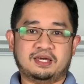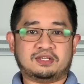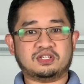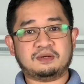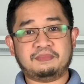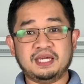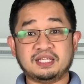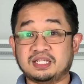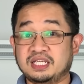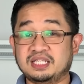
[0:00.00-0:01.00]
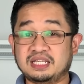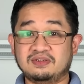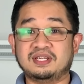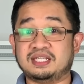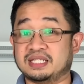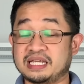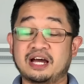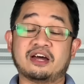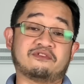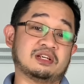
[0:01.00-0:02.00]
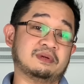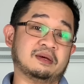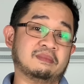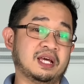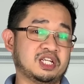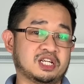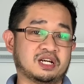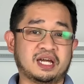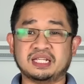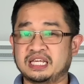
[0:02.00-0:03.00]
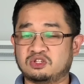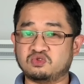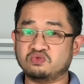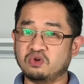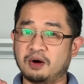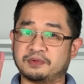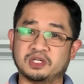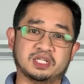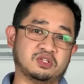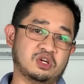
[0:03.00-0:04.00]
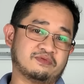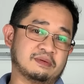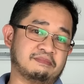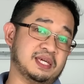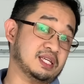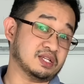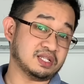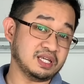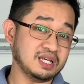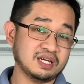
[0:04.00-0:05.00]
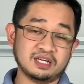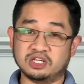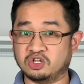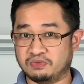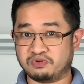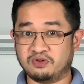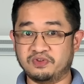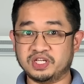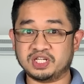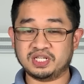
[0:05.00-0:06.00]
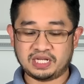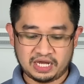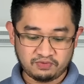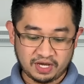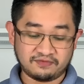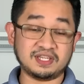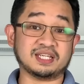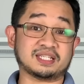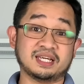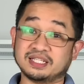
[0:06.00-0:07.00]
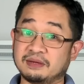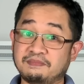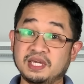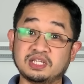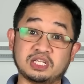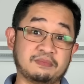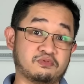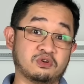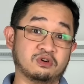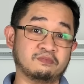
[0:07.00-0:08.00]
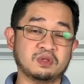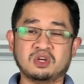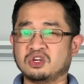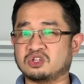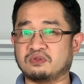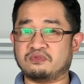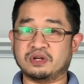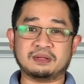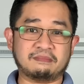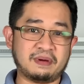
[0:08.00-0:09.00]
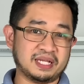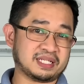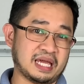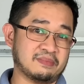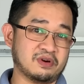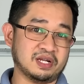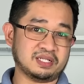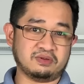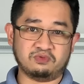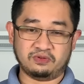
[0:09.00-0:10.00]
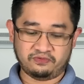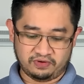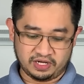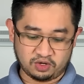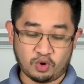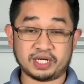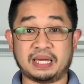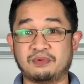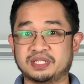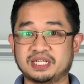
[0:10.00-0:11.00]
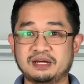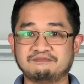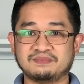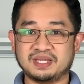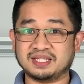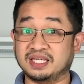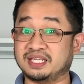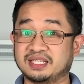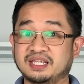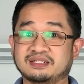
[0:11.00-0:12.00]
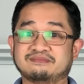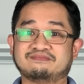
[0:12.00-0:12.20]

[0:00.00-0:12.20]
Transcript: So the P30 series is now available in Malaysia and there's two options. You have the P30, the non-Pro version, and we have this, the P30 Pro. So if you want the best cameras with a quad camera setup, this is it.